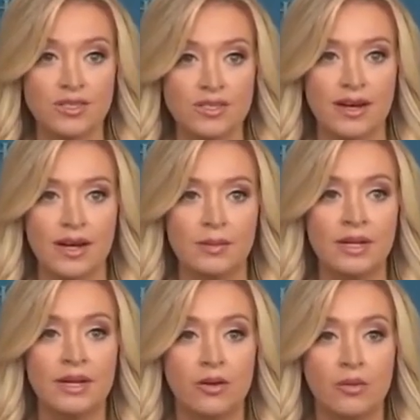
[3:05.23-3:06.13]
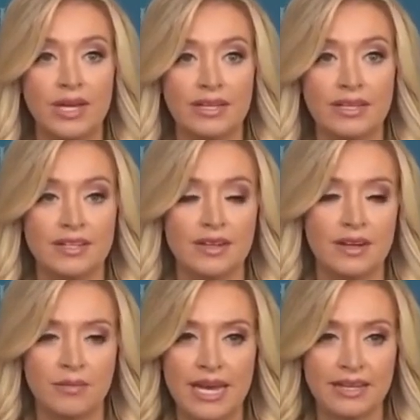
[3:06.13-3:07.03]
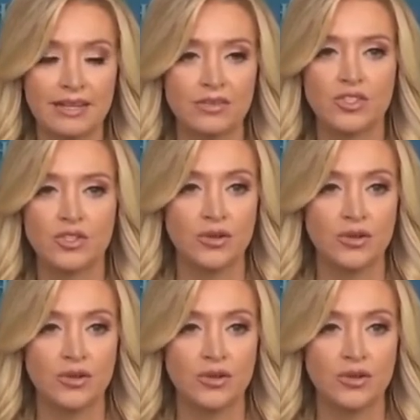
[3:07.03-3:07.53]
Roth says he fully supports the Trump